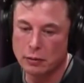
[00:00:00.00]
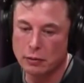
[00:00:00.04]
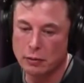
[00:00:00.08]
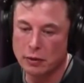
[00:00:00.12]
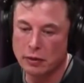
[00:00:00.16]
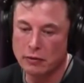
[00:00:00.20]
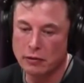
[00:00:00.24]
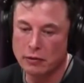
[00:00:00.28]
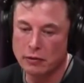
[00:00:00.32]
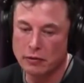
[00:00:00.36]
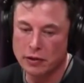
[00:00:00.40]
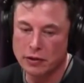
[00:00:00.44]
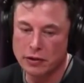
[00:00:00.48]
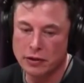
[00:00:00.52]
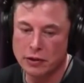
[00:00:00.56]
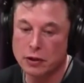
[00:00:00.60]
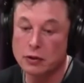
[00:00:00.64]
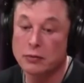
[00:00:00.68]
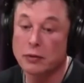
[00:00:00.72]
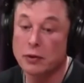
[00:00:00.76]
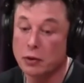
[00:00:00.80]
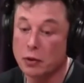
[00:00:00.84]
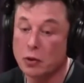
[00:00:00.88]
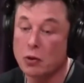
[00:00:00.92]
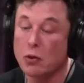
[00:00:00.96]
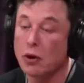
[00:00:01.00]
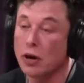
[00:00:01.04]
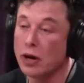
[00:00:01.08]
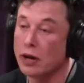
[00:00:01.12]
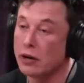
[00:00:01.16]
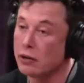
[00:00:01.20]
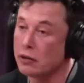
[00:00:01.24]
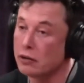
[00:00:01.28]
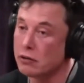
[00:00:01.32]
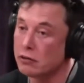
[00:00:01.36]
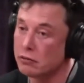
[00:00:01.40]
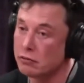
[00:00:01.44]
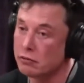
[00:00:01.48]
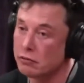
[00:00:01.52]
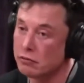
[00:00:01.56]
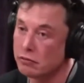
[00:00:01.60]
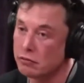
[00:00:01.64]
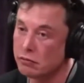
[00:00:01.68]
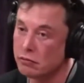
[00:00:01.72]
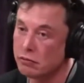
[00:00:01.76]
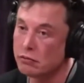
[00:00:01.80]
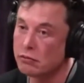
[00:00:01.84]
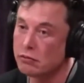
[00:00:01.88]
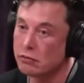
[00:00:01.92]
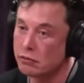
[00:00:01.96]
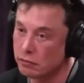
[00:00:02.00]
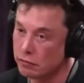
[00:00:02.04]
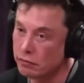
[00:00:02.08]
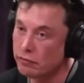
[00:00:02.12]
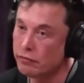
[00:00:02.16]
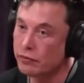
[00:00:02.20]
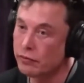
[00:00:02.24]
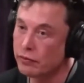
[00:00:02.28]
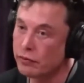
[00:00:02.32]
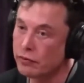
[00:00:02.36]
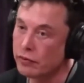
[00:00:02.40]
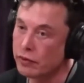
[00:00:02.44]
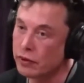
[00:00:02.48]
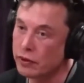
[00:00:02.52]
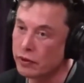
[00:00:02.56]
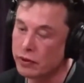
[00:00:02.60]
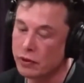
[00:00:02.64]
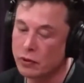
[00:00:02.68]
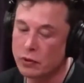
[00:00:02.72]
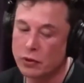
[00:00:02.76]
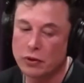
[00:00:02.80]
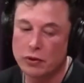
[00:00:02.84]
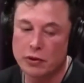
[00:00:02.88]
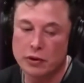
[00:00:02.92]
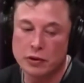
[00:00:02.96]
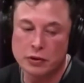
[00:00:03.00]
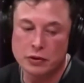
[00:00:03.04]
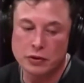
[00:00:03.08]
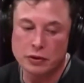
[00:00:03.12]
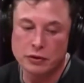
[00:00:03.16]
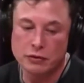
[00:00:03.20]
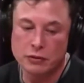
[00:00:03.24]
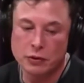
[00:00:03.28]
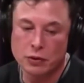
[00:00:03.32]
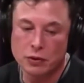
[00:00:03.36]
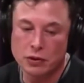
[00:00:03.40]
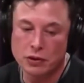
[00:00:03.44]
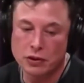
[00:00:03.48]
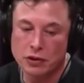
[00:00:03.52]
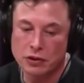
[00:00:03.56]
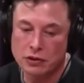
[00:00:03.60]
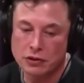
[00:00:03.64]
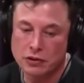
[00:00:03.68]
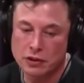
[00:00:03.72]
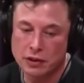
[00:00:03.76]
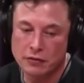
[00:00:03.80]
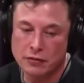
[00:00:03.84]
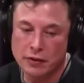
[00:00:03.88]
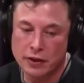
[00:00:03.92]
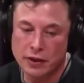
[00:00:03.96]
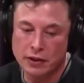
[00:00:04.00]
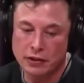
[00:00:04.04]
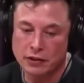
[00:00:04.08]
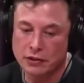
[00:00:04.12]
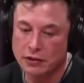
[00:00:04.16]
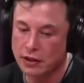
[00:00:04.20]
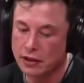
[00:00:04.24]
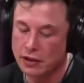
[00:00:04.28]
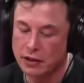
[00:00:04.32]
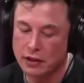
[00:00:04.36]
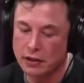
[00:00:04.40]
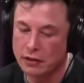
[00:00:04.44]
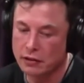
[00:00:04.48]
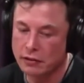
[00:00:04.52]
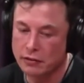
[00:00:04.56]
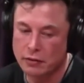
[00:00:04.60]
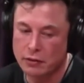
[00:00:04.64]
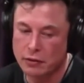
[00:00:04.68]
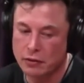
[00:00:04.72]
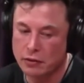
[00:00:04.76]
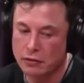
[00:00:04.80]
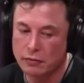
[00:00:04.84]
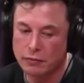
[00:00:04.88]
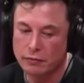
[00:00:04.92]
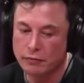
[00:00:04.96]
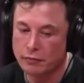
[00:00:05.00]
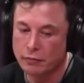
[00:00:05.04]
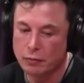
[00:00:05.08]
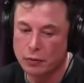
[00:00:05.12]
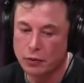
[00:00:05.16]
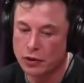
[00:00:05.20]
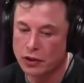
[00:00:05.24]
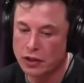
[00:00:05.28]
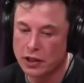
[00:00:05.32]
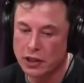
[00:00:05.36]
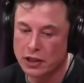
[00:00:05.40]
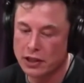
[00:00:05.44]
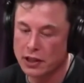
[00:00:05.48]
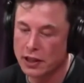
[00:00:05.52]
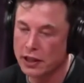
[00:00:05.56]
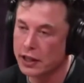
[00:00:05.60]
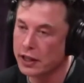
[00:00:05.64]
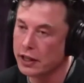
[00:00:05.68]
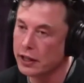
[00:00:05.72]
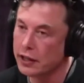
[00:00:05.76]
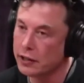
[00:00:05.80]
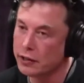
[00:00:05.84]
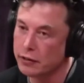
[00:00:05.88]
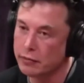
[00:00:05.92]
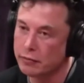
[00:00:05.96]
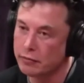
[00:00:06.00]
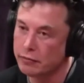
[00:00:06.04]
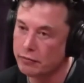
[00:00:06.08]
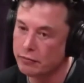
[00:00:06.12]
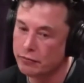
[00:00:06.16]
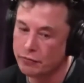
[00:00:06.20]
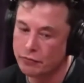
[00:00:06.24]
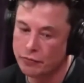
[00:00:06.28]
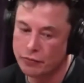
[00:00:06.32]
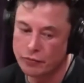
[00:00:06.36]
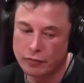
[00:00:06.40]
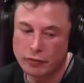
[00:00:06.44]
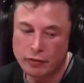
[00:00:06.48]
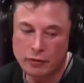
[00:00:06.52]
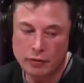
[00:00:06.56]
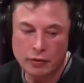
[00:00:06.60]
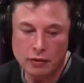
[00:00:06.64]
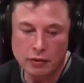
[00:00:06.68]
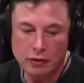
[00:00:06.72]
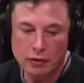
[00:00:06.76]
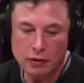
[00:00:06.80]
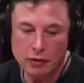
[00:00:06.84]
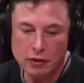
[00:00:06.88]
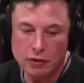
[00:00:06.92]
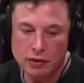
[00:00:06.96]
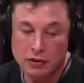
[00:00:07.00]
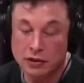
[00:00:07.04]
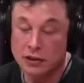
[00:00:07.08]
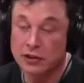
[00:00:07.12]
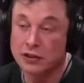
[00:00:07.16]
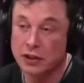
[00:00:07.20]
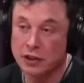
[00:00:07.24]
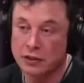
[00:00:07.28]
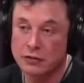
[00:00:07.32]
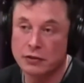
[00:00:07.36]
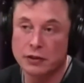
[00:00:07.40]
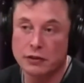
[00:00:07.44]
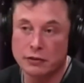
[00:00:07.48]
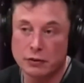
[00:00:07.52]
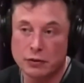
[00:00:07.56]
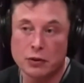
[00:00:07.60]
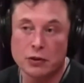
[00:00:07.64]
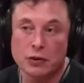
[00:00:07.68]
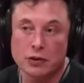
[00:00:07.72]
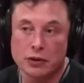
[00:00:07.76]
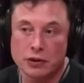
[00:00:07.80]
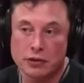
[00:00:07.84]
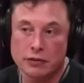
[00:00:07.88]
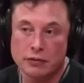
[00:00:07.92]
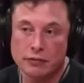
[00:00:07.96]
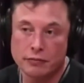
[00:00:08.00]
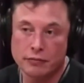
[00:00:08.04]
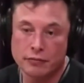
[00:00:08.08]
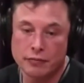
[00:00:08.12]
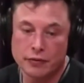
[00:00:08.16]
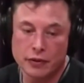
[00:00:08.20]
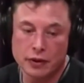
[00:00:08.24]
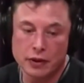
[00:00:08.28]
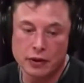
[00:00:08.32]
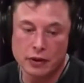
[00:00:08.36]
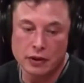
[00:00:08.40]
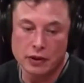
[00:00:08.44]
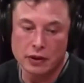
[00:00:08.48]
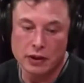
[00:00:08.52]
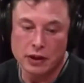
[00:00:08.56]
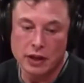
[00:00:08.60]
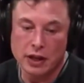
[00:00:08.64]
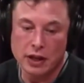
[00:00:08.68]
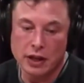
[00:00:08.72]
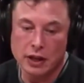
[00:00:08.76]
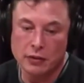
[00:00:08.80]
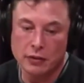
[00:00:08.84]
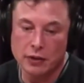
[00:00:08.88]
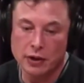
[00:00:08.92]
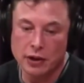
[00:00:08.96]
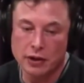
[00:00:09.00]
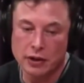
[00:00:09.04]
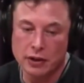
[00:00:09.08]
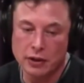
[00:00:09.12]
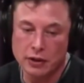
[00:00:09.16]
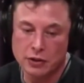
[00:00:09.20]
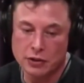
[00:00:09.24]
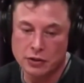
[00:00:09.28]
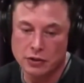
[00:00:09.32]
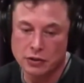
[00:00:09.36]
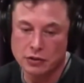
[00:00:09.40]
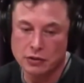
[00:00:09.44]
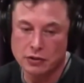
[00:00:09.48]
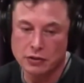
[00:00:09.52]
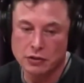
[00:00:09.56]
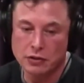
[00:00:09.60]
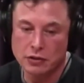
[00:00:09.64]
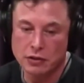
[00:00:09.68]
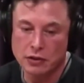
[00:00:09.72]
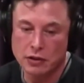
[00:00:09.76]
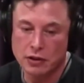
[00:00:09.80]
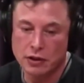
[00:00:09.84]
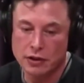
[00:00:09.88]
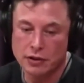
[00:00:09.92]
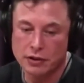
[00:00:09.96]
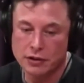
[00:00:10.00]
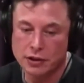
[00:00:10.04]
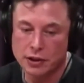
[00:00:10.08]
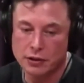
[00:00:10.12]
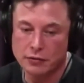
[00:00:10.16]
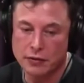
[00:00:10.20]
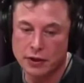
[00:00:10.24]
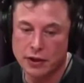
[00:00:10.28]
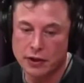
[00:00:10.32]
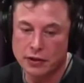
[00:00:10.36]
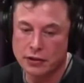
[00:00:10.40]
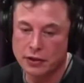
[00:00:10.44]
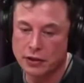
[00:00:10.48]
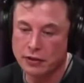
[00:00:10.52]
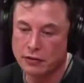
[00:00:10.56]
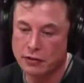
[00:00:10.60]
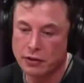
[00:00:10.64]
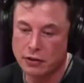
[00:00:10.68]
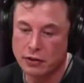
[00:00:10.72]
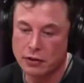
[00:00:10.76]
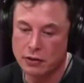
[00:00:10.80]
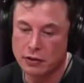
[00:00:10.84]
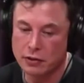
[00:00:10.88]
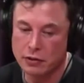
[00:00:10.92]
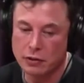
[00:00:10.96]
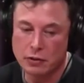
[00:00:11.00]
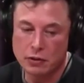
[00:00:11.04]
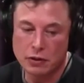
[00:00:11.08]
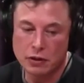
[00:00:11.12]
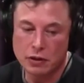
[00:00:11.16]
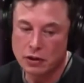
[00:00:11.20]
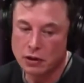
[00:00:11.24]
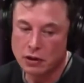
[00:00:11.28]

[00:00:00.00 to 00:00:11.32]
implemented, to be required? You know, the auto industry fought seatbelts, I think, for more than a decade. Successfully fought any regulations on seatbelts, even though